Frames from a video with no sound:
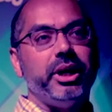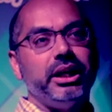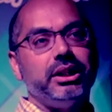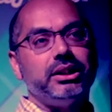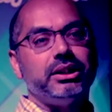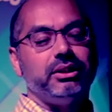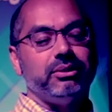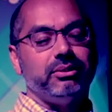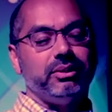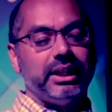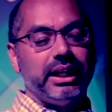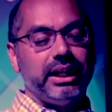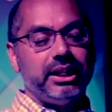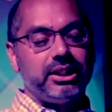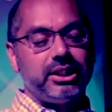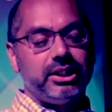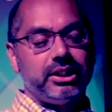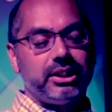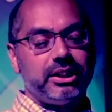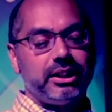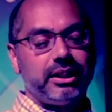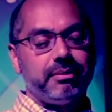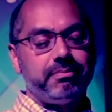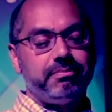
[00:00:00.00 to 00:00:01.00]
patient
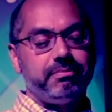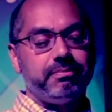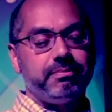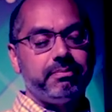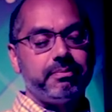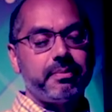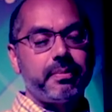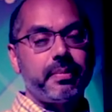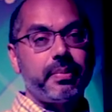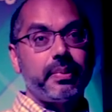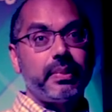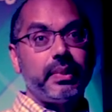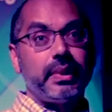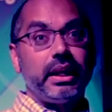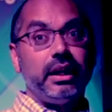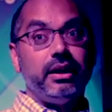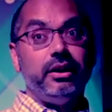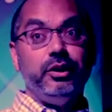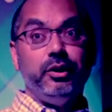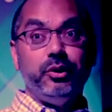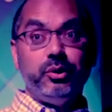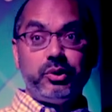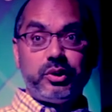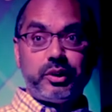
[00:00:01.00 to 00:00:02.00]
relationship.
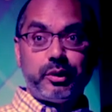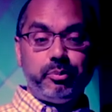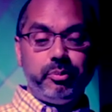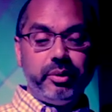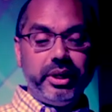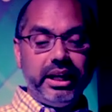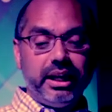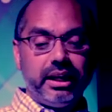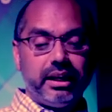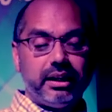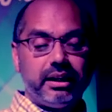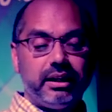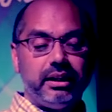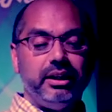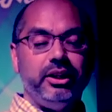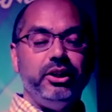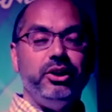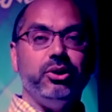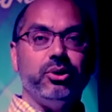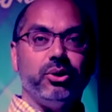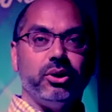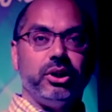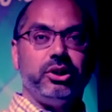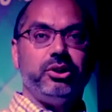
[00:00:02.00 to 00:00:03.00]
You speak
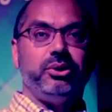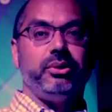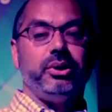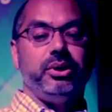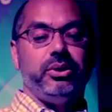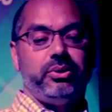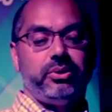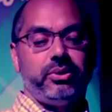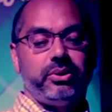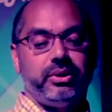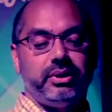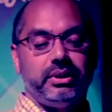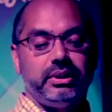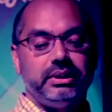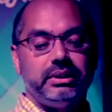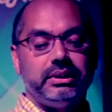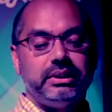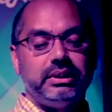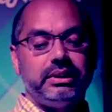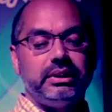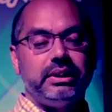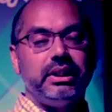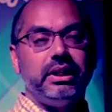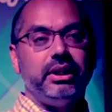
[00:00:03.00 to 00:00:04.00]
your truth,
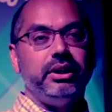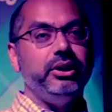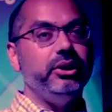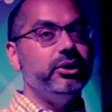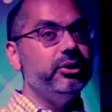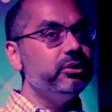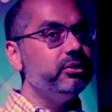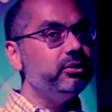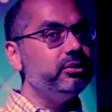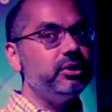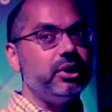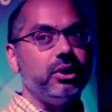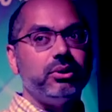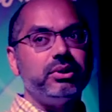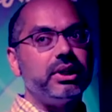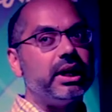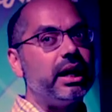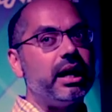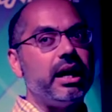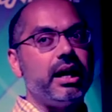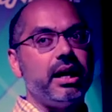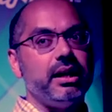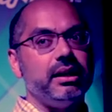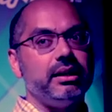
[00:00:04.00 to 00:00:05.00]
you don't
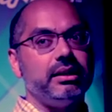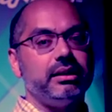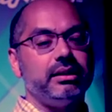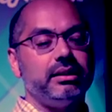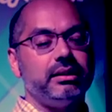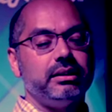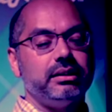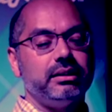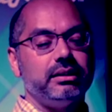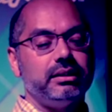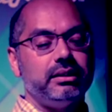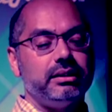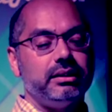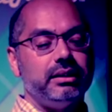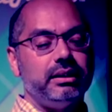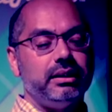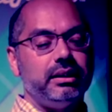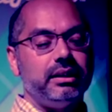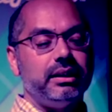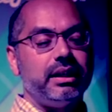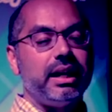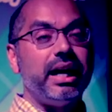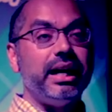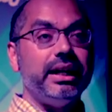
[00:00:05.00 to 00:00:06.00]
hide.
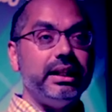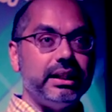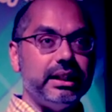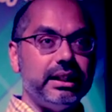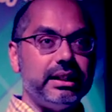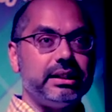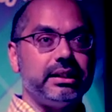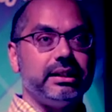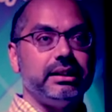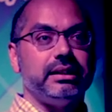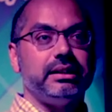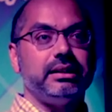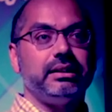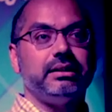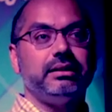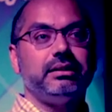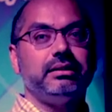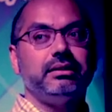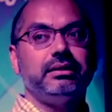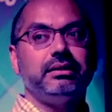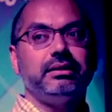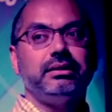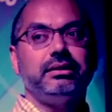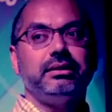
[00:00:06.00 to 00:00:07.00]
I listen,
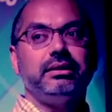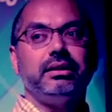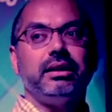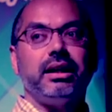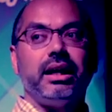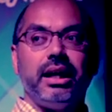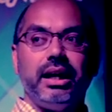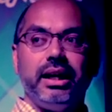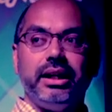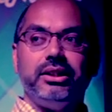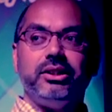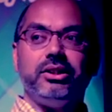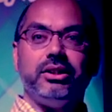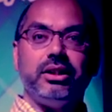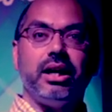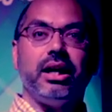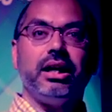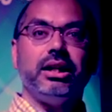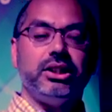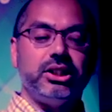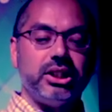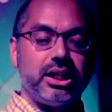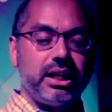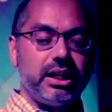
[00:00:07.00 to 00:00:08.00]
I do
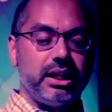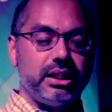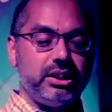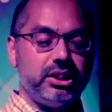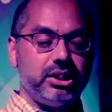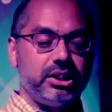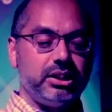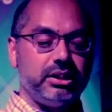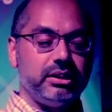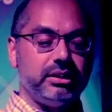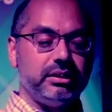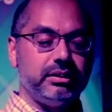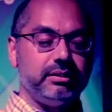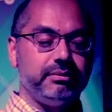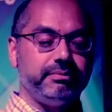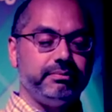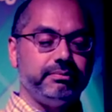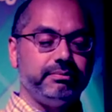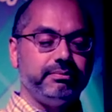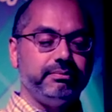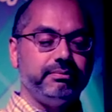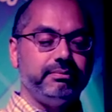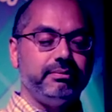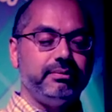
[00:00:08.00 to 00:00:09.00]
not judge.
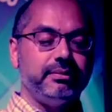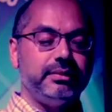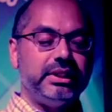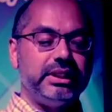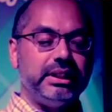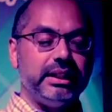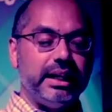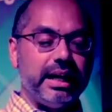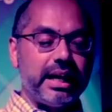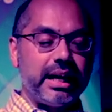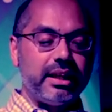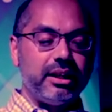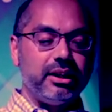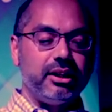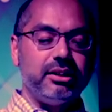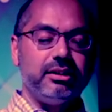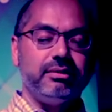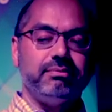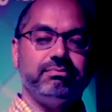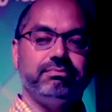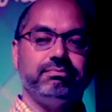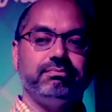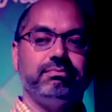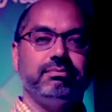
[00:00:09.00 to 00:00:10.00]

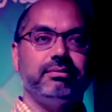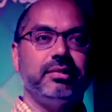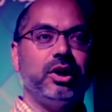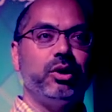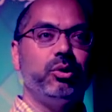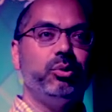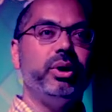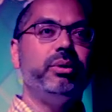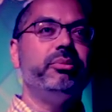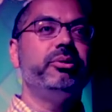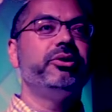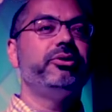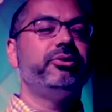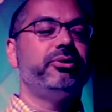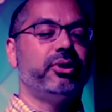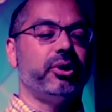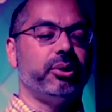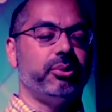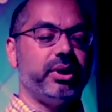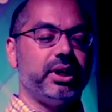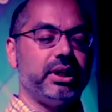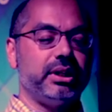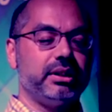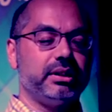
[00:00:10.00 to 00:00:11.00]
Together, we move
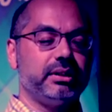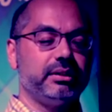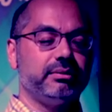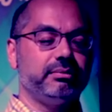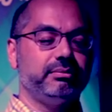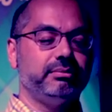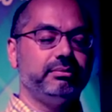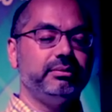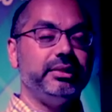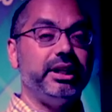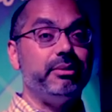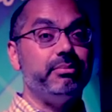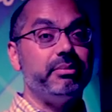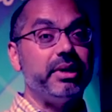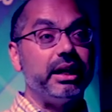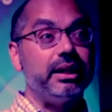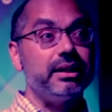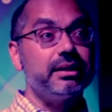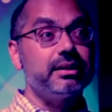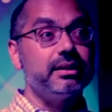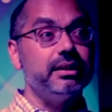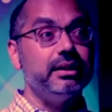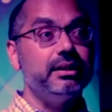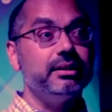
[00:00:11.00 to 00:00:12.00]
forward in
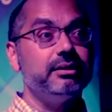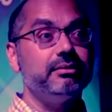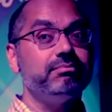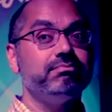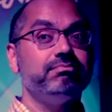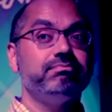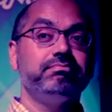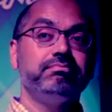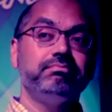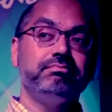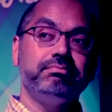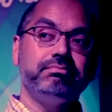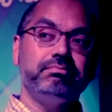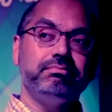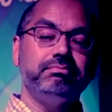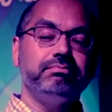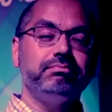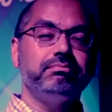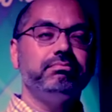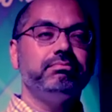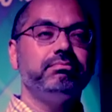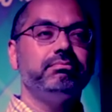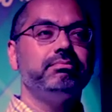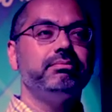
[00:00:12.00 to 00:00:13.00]
medicine
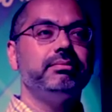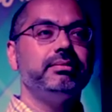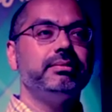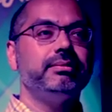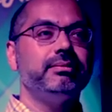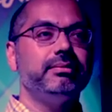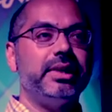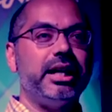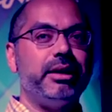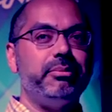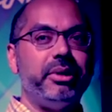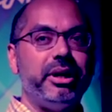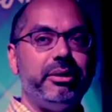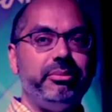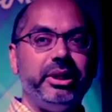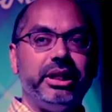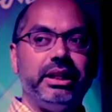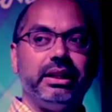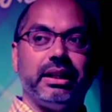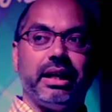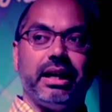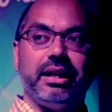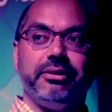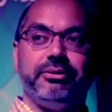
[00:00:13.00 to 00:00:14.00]
and
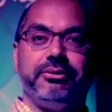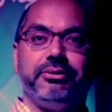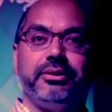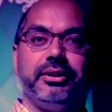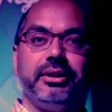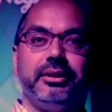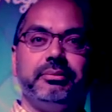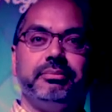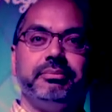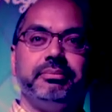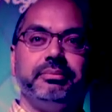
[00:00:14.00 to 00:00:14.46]
maybe in life.